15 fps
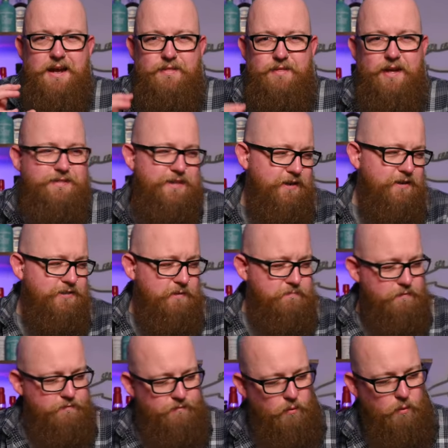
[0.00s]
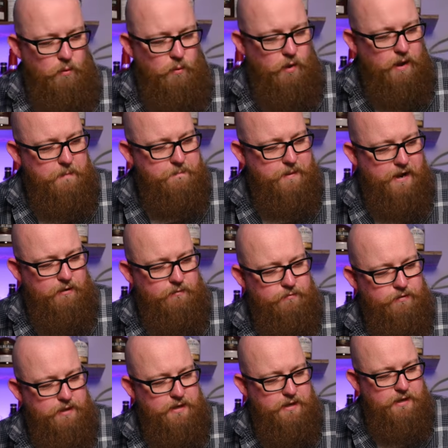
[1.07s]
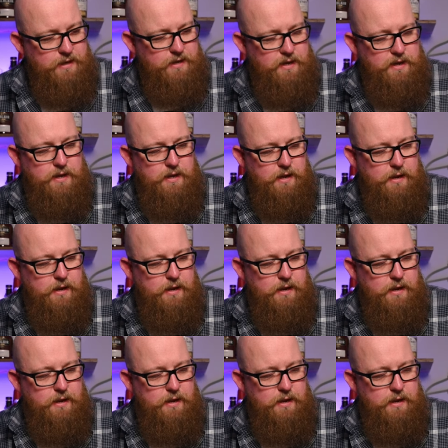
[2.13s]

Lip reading: That thing I said before about the